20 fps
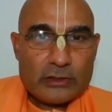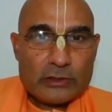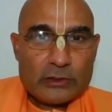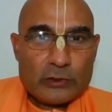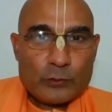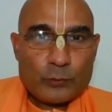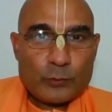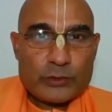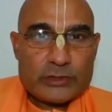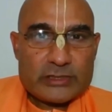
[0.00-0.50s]

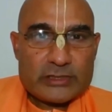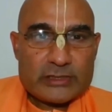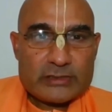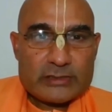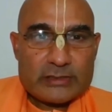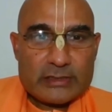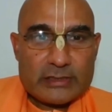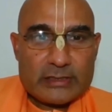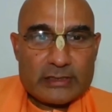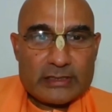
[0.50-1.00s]
which
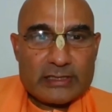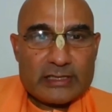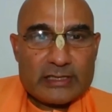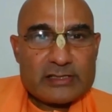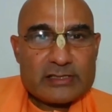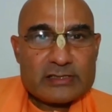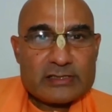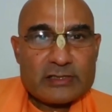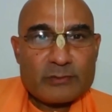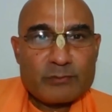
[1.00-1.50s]
is a
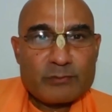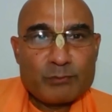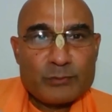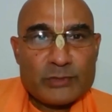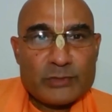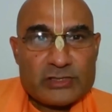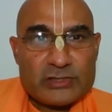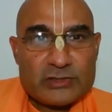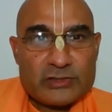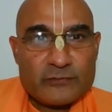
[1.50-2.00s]

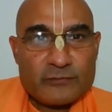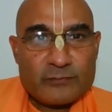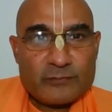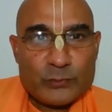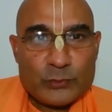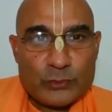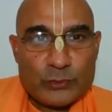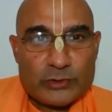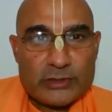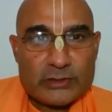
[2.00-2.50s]
submissive
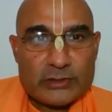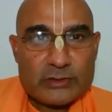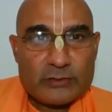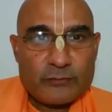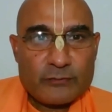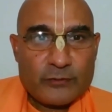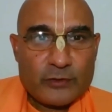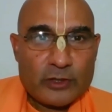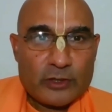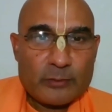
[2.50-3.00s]
mood in the
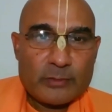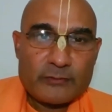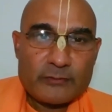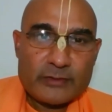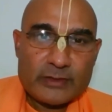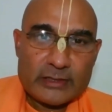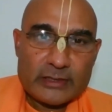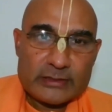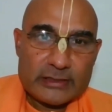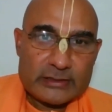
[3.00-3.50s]
form of
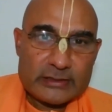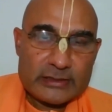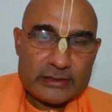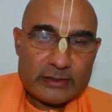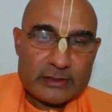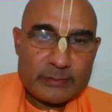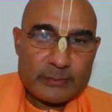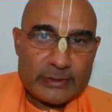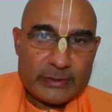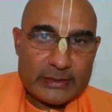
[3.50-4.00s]

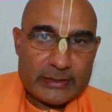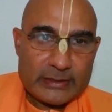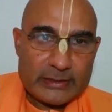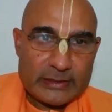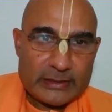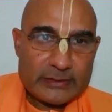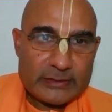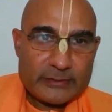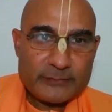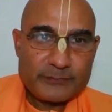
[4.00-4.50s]
Gadadhar
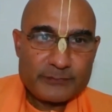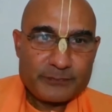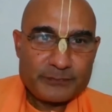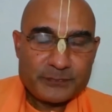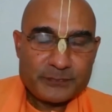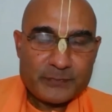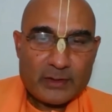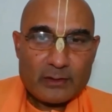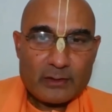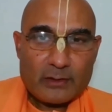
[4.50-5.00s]
Pandit.
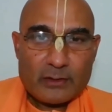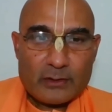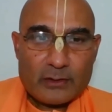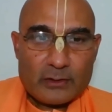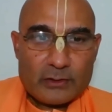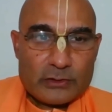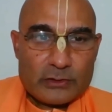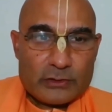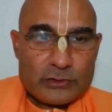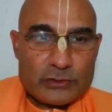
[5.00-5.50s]

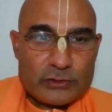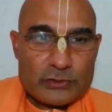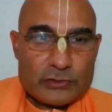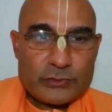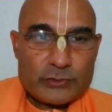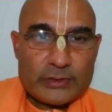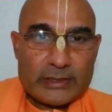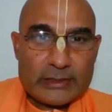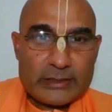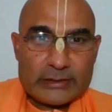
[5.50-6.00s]

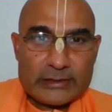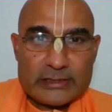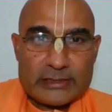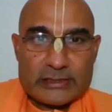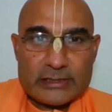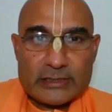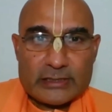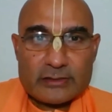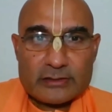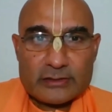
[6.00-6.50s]
So in the
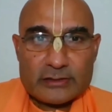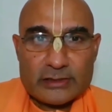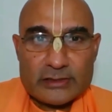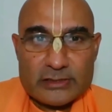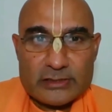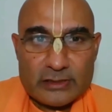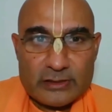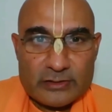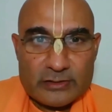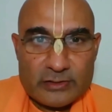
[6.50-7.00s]
Chaitanya
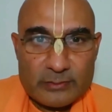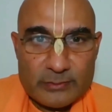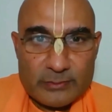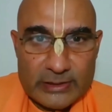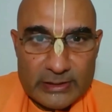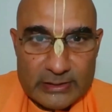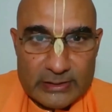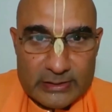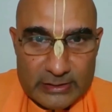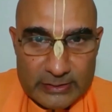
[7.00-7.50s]

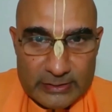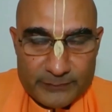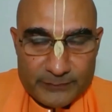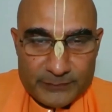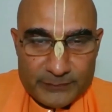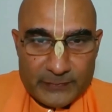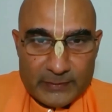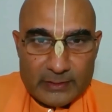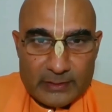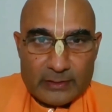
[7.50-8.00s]
Charitamrita,
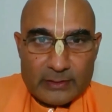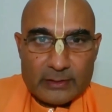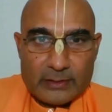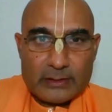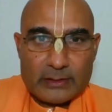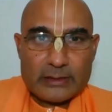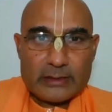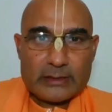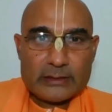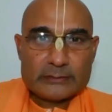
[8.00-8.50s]

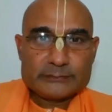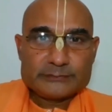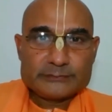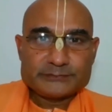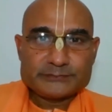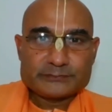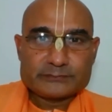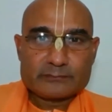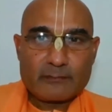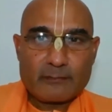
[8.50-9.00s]

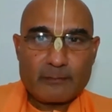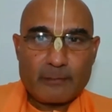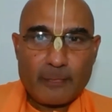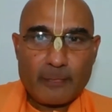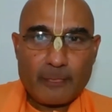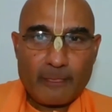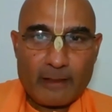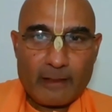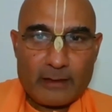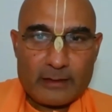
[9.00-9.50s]

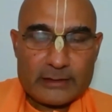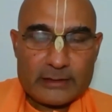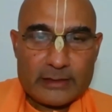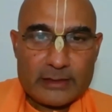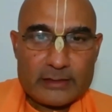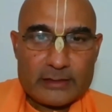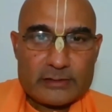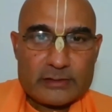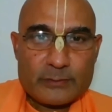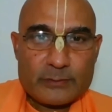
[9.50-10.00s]
there
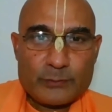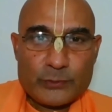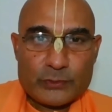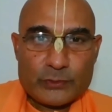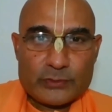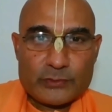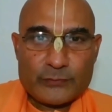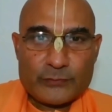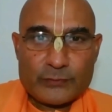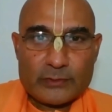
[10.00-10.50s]
is a
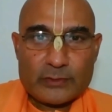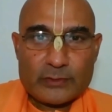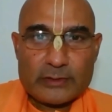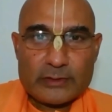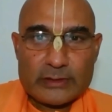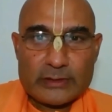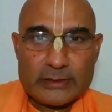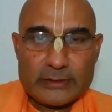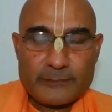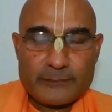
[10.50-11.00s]

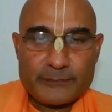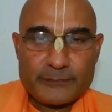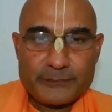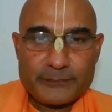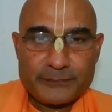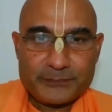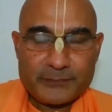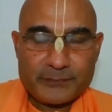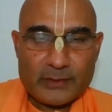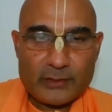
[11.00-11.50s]
beautiful,
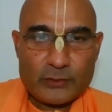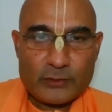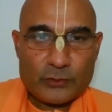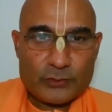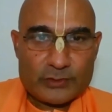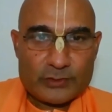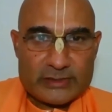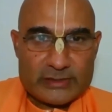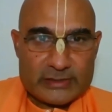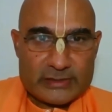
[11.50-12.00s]
you
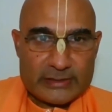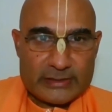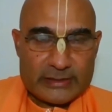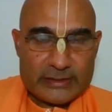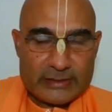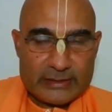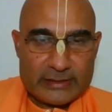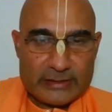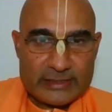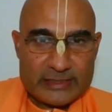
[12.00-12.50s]
could
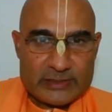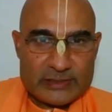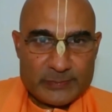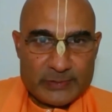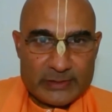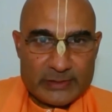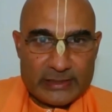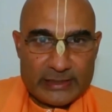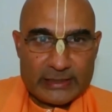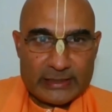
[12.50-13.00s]
say,
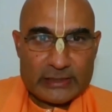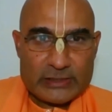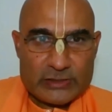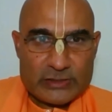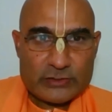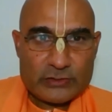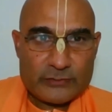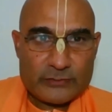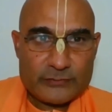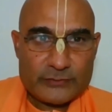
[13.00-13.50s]

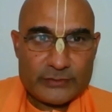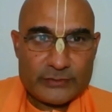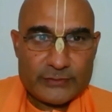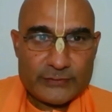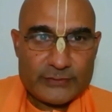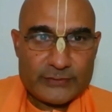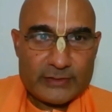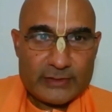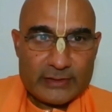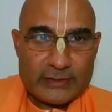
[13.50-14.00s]
explanation of this